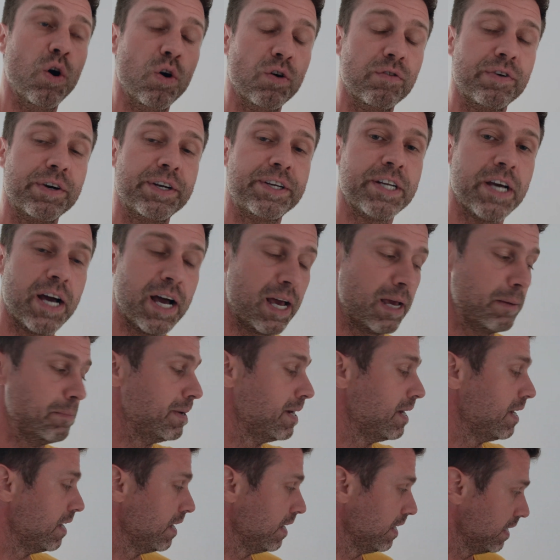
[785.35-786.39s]
over time,
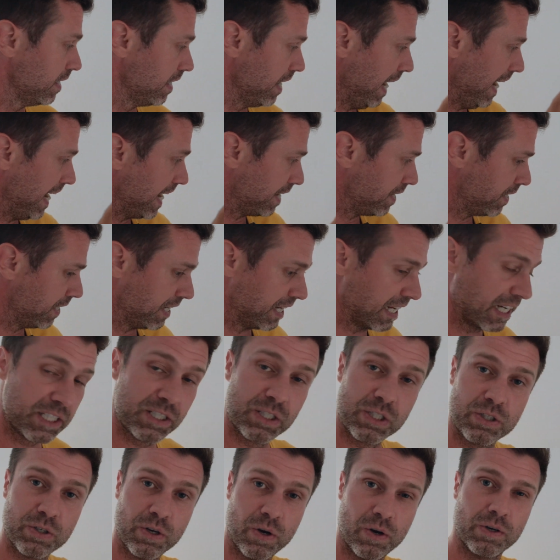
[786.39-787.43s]
and an
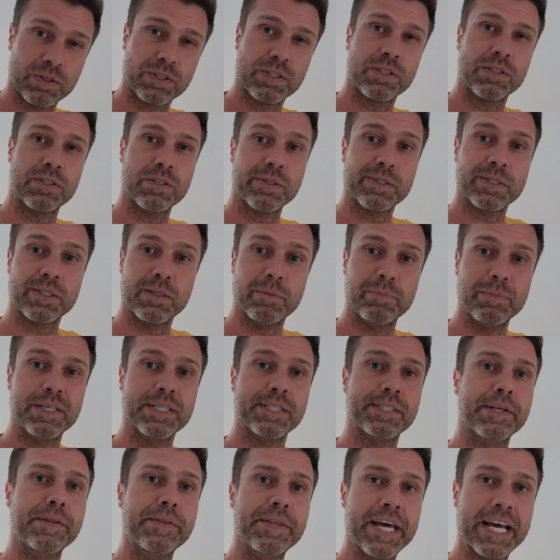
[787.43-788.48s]
exhaust system
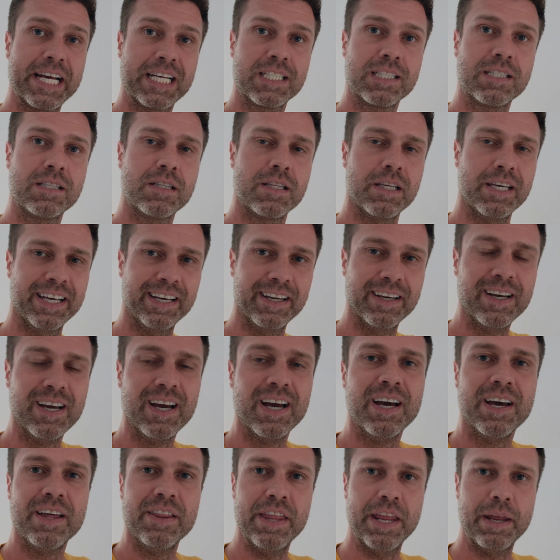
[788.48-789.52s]
is the next thing
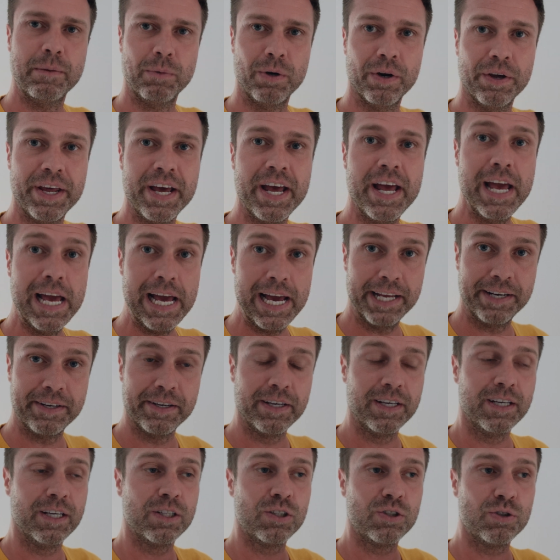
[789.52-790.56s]
that I'm going to add
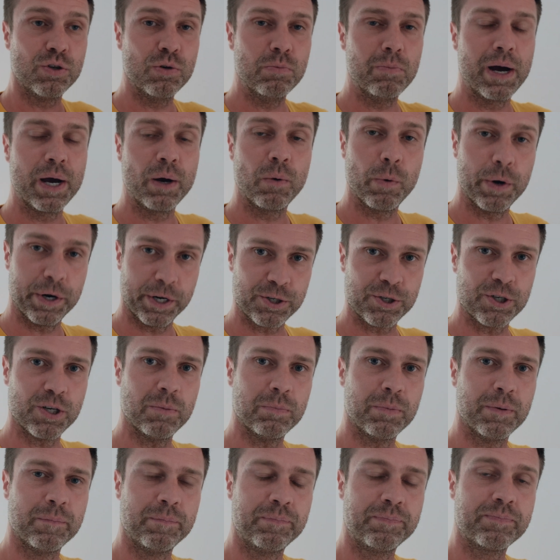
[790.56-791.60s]
to my workshop.